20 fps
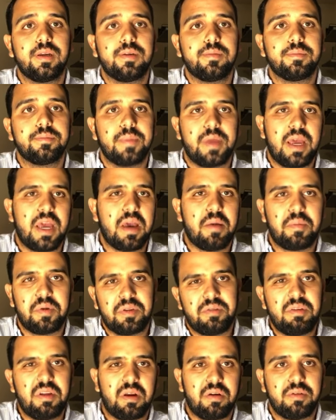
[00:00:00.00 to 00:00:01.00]
Yeah, but
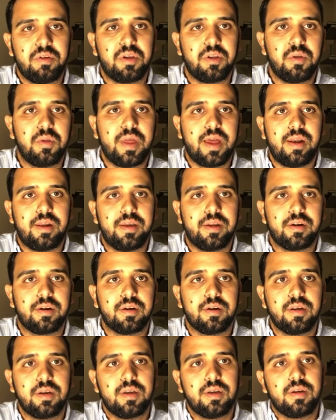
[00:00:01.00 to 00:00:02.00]
you can do that later,
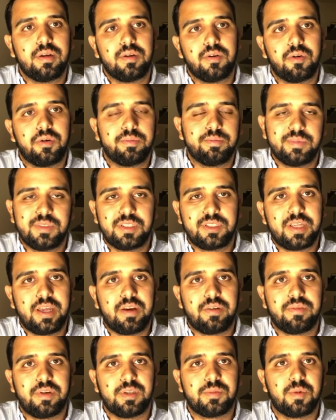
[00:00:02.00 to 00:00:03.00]
or just stay on
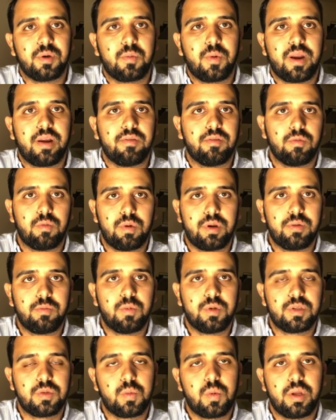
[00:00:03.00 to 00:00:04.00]
Facebook, whatever. What's
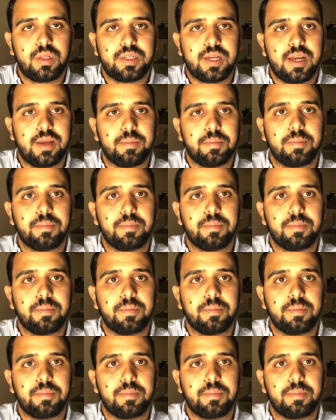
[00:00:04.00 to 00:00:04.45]
one time?